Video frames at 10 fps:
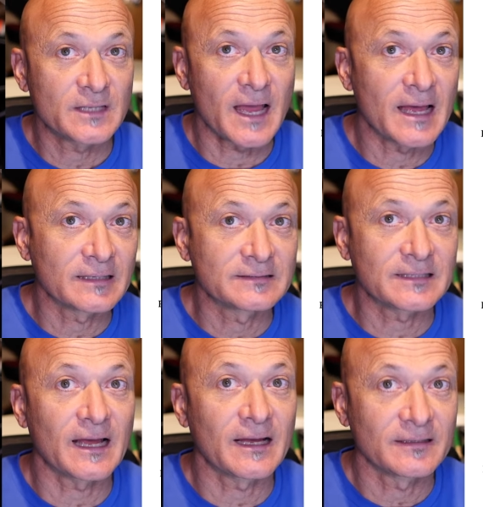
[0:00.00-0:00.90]
da
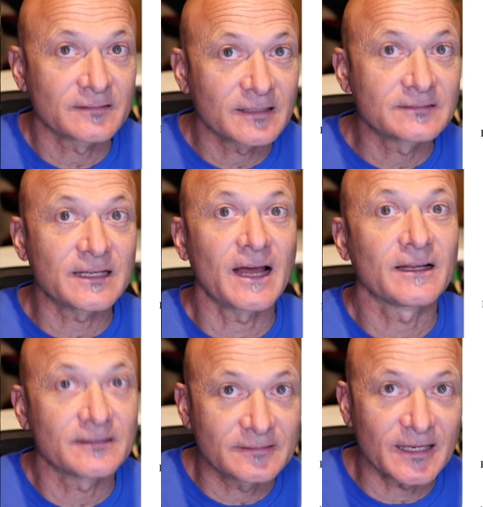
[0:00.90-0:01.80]
da
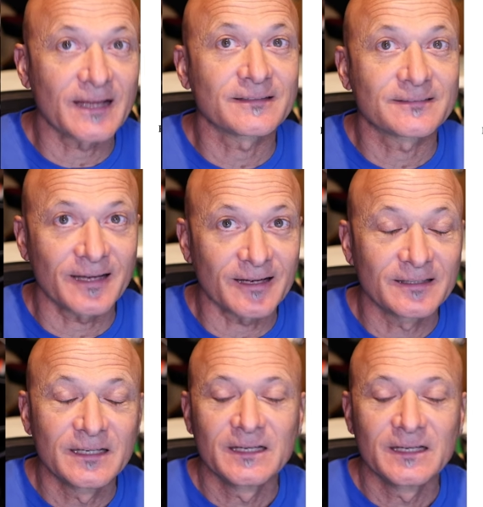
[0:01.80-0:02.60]
da da da,